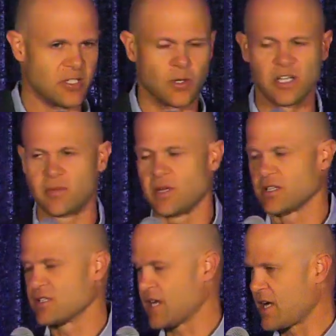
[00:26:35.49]
Do I need to make
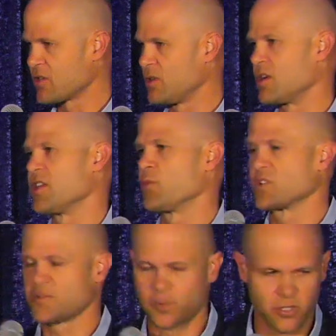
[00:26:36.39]
the tackle? And then
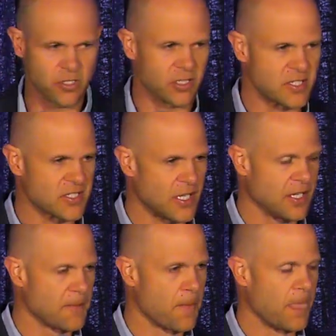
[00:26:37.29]
what's Spurrier going to say?